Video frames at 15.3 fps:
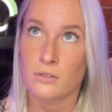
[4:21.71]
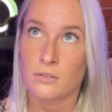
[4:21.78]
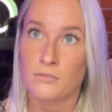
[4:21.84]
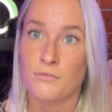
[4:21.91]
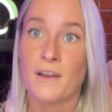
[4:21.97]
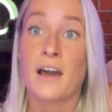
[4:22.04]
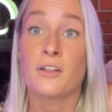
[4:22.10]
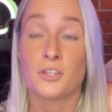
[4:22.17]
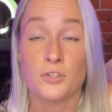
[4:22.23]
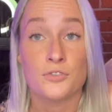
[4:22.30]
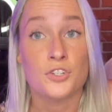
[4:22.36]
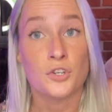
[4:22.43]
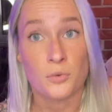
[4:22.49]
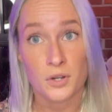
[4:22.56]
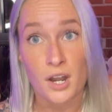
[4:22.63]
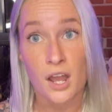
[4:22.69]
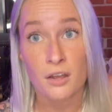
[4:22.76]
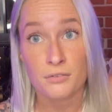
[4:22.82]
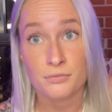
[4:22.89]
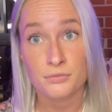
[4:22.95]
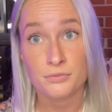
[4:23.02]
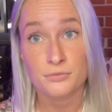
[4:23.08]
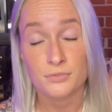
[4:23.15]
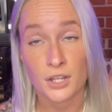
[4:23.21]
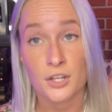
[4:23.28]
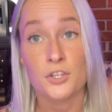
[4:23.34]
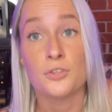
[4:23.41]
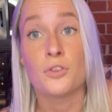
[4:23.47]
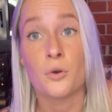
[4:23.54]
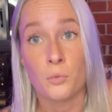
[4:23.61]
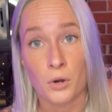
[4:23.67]
values you enough and
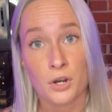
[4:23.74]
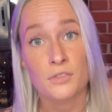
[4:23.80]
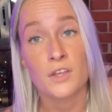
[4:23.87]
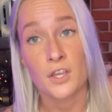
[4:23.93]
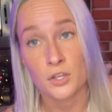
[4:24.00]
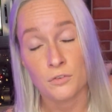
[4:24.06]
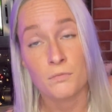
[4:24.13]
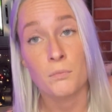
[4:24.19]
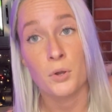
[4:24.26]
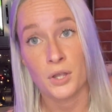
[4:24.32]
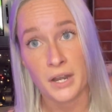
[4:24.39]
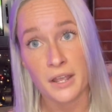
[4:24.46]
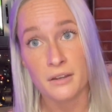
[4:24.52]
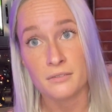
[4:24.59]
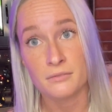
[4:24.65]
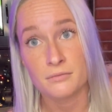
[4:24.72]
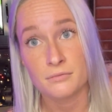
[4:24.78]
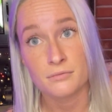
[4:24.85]
the work that you've put in.